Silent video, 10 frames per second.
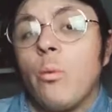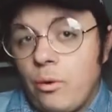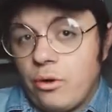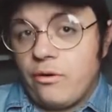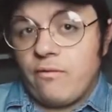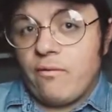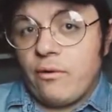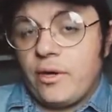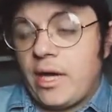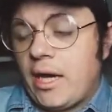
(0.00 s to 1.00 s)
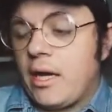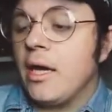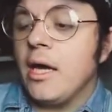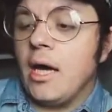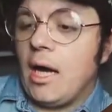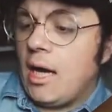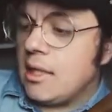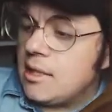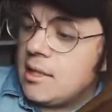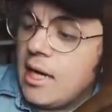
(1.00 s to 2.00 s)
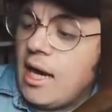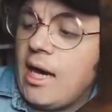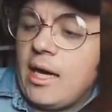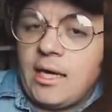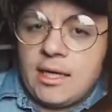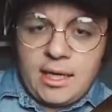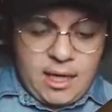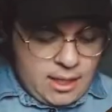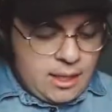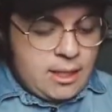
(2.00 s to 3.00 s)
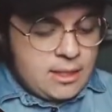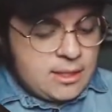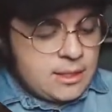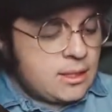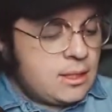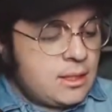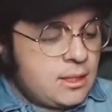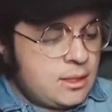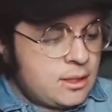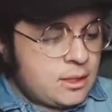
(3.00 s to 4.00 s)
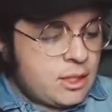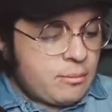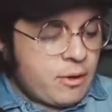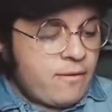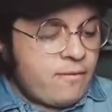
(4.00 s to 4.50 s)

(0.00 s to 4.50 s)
wonderful day. Today is, check my